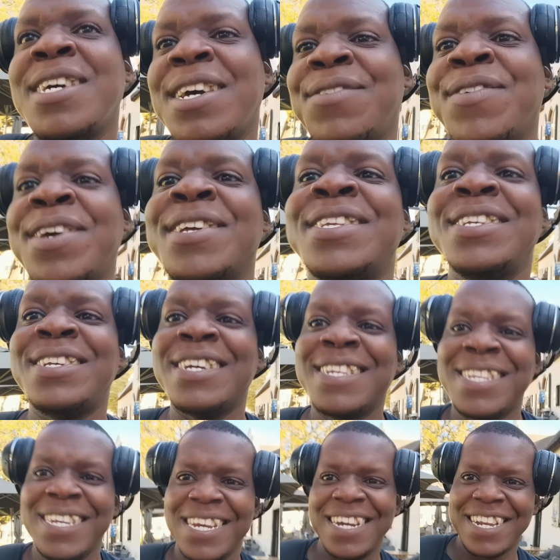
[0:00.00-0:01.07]
we're
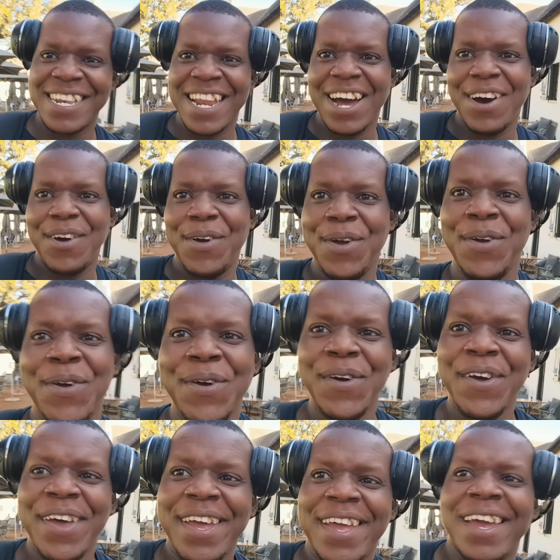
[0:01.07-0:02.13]
just seeing it now.
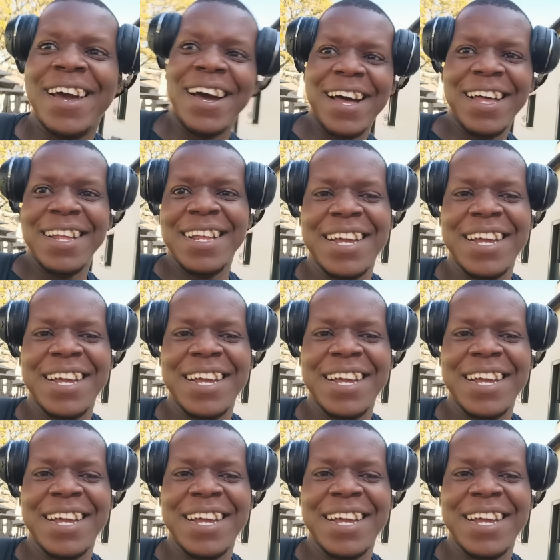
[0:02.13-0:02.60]
Yeah.